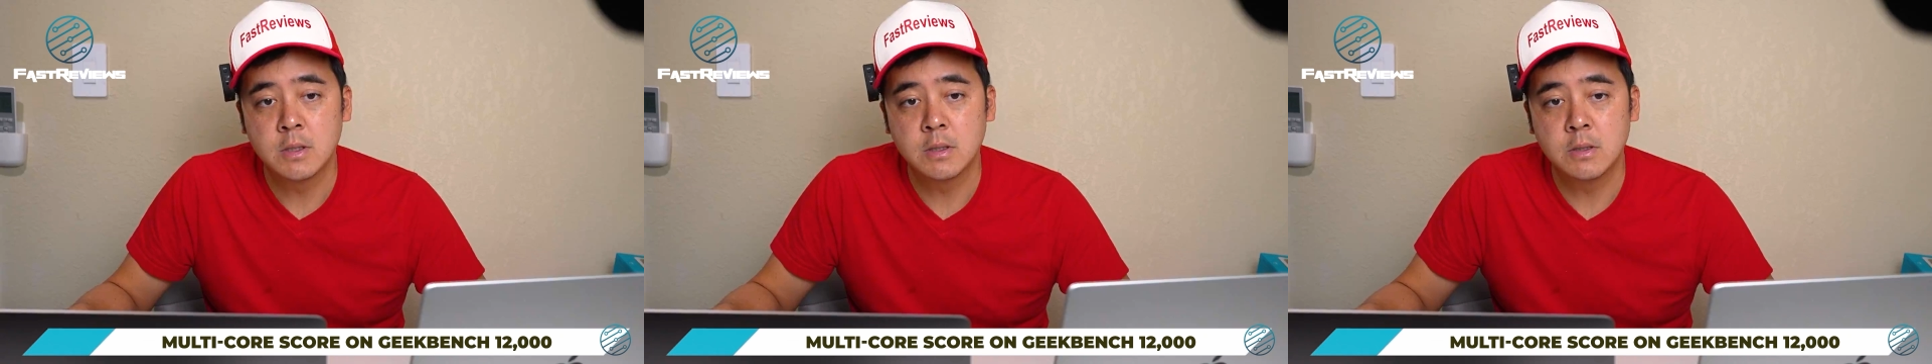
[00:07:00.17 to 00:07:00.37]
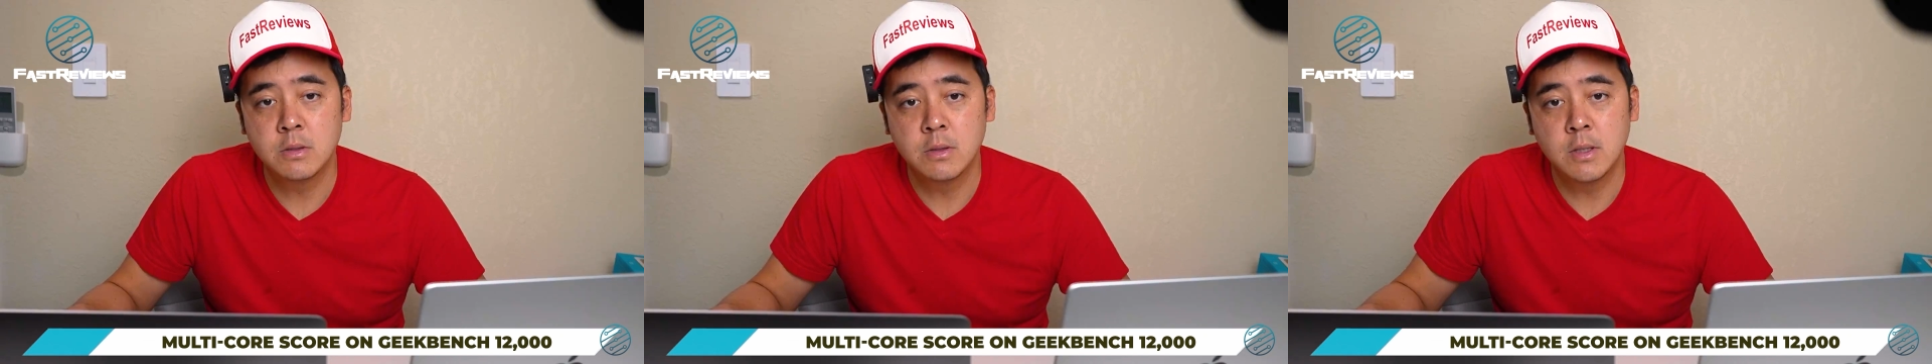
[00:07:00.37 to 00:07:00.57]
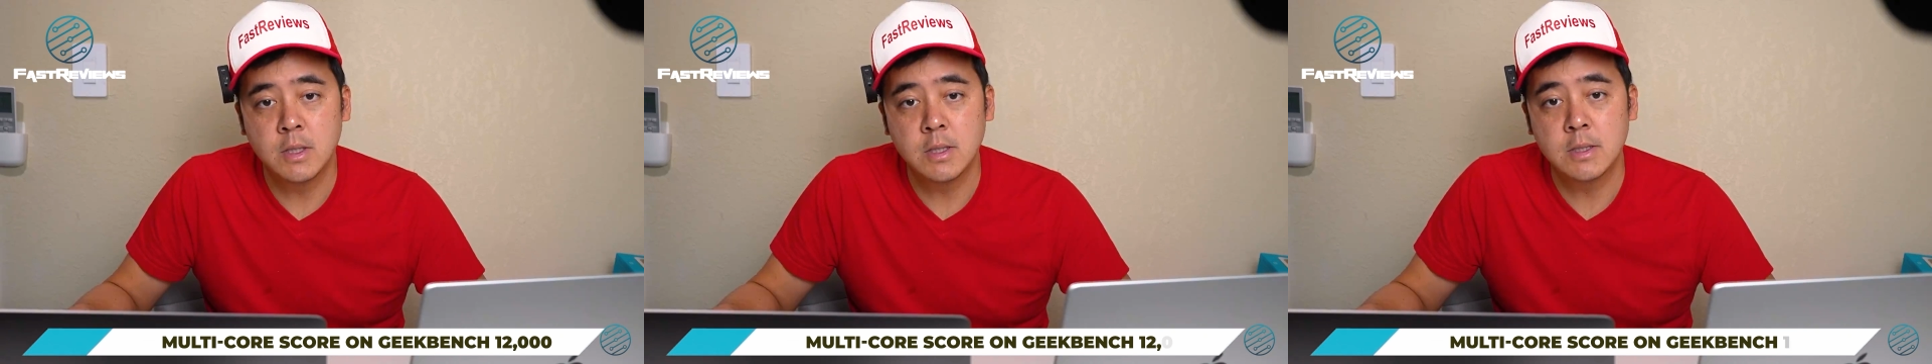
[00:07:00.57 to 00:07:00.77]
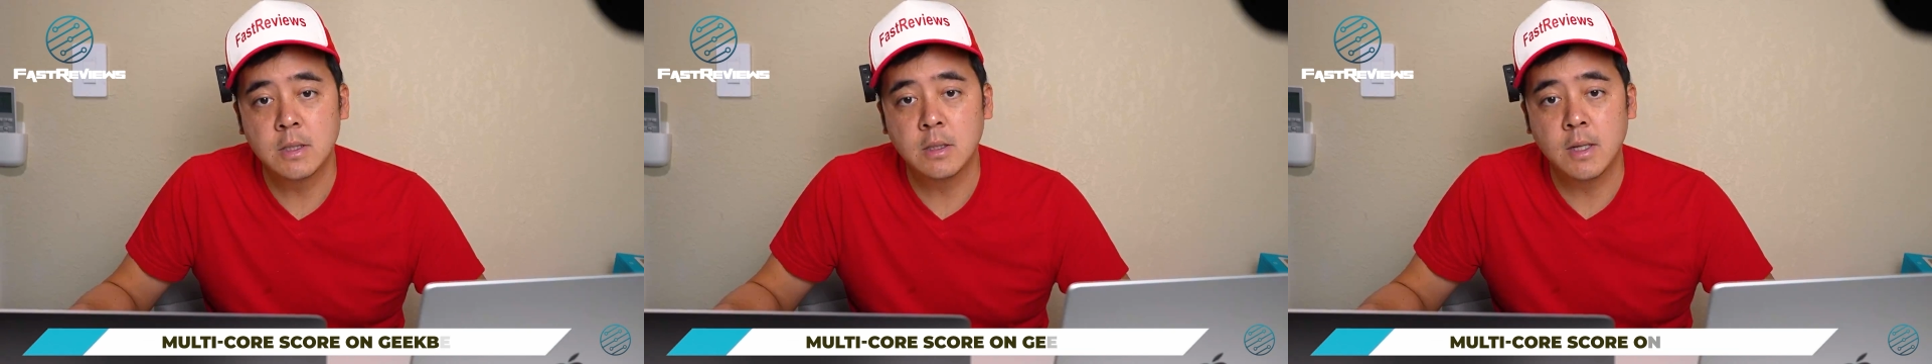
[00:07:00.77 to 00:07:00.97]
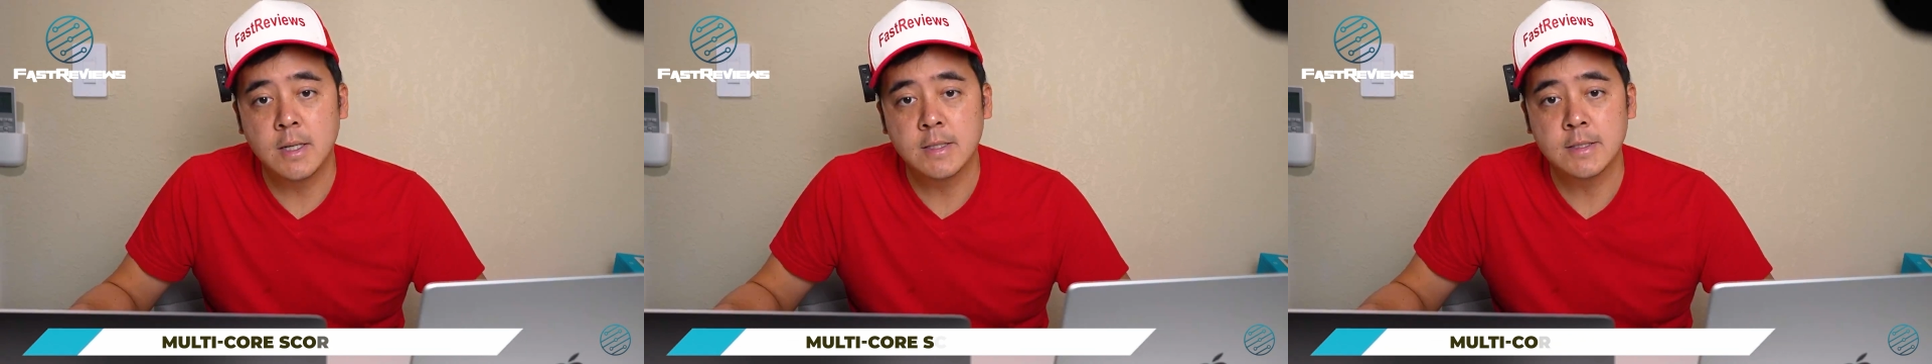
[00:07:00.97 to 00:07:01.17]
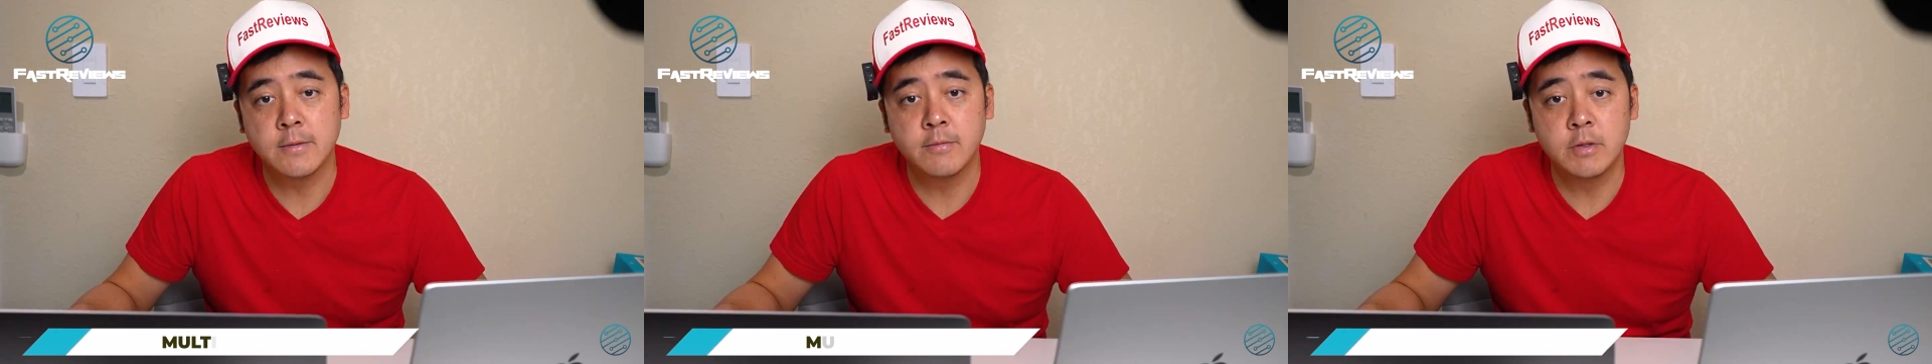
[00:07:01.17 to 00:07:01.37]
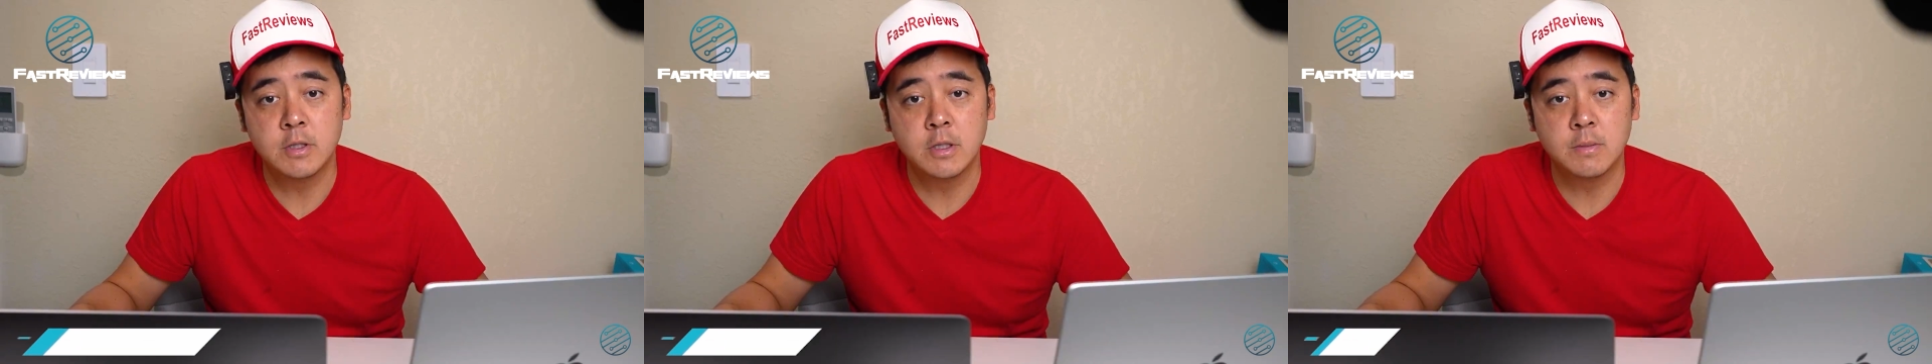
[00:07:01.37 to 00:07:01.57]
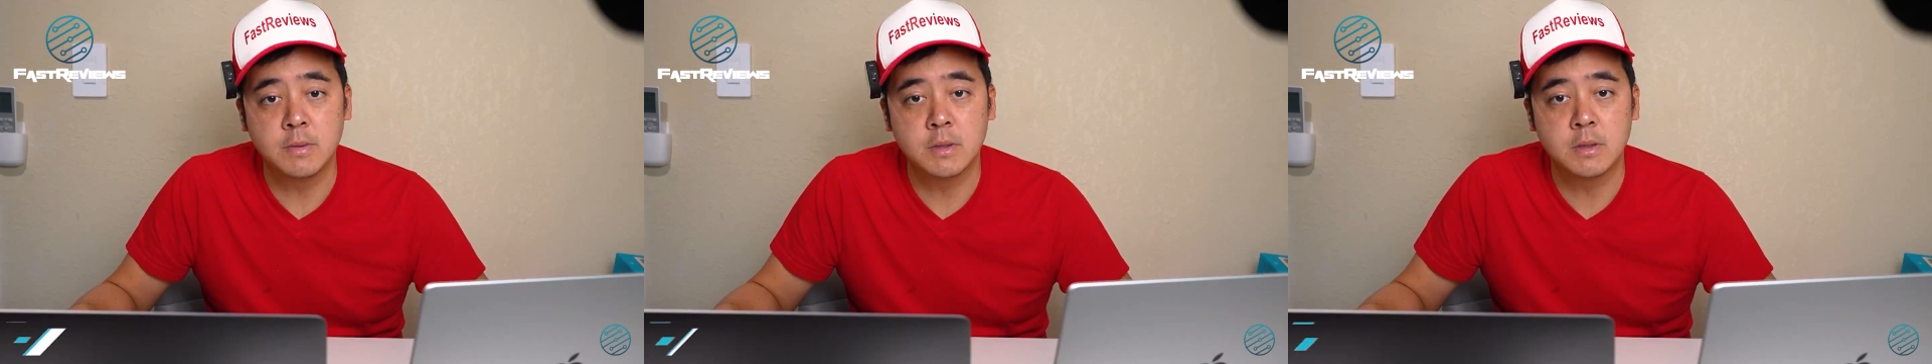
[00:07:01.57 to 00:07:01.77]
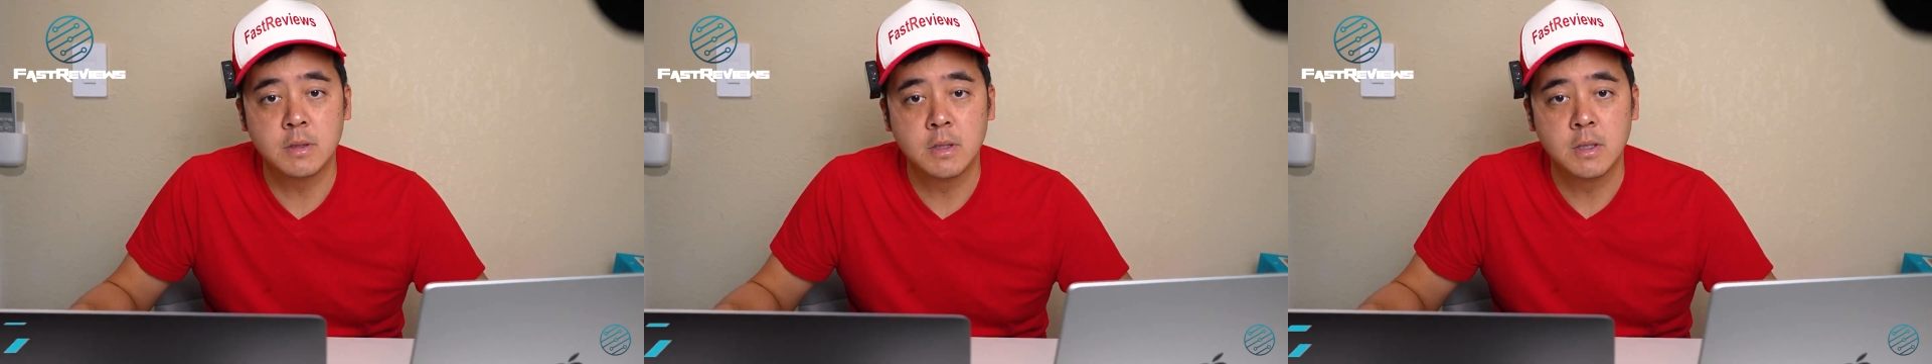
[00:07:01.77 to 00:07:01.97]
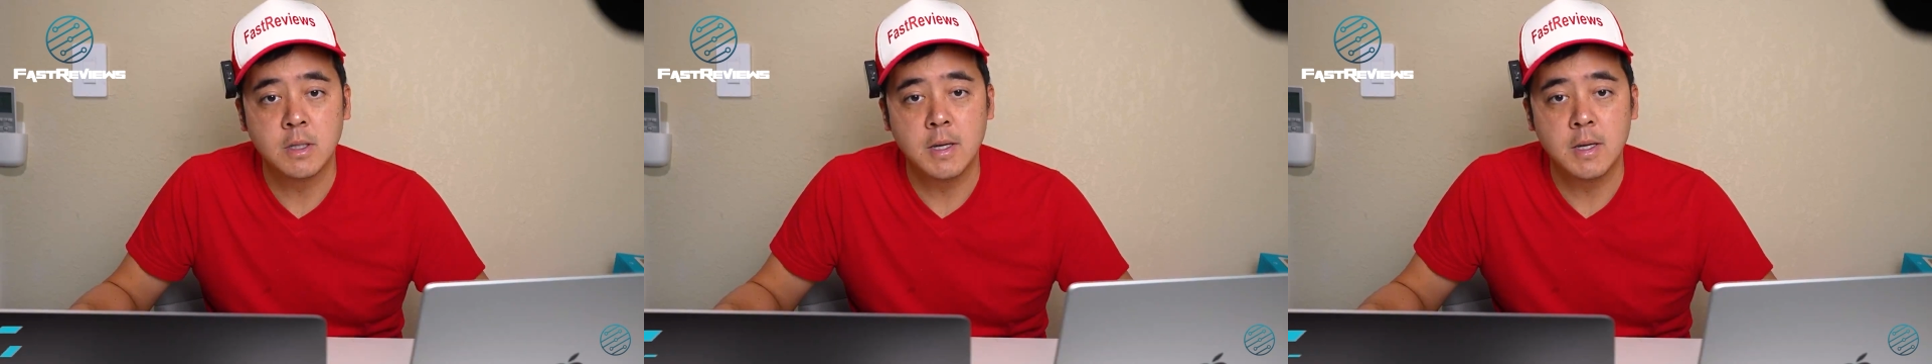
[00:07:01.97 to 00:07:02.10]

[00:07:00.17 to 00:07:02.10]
to the Intel i7 chips,